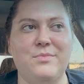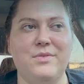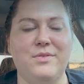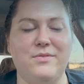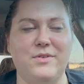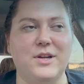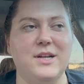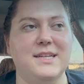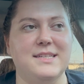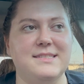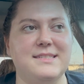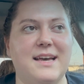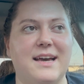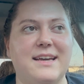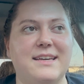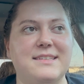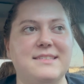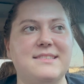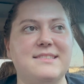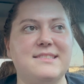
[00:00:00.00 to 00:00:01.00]
for his
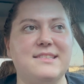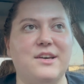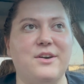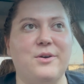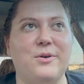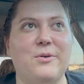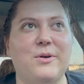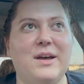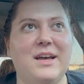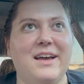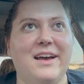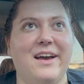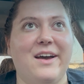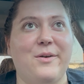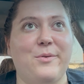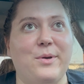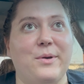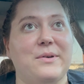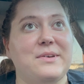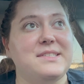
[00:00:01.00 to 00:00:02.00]
eyes. So
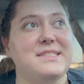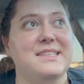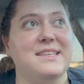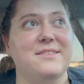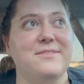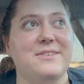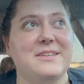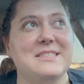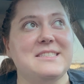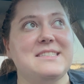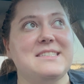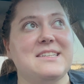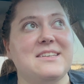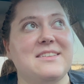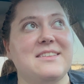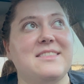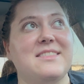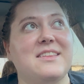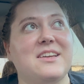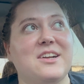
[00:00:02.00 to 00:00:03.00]
we will see if he's
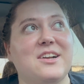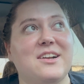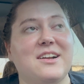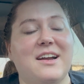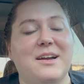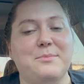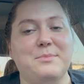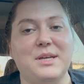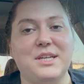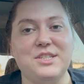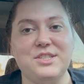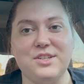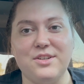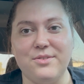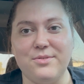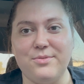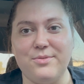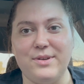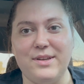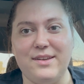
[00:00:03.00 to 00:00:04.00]
still in there. I'm not
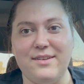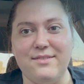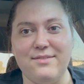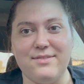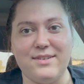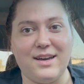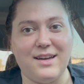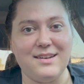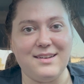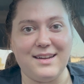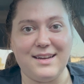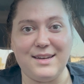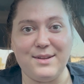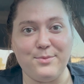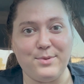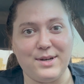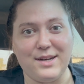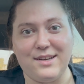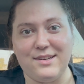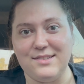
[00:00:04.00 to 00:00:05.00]
sure if we've gotten
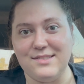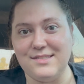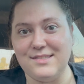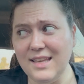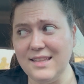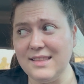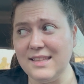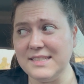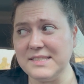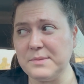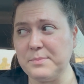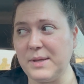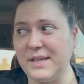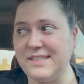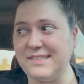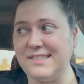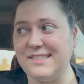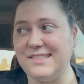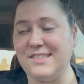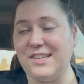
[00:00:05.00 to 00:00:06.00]
anyone else. And this
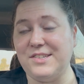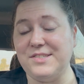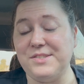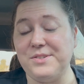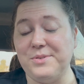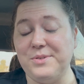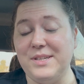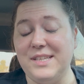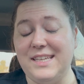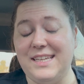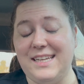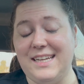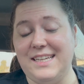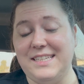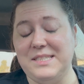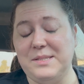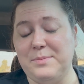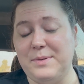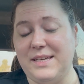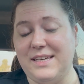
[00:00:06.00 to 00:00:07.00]
place is also really
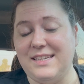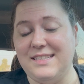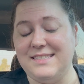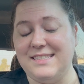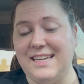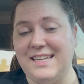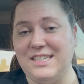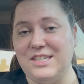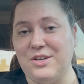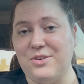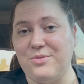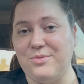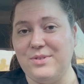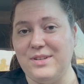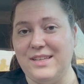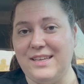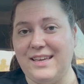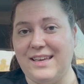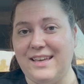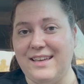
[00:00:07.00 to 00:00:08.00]
nice because I don't
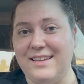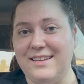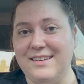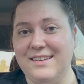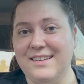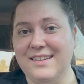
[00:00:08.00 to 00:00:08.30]
really get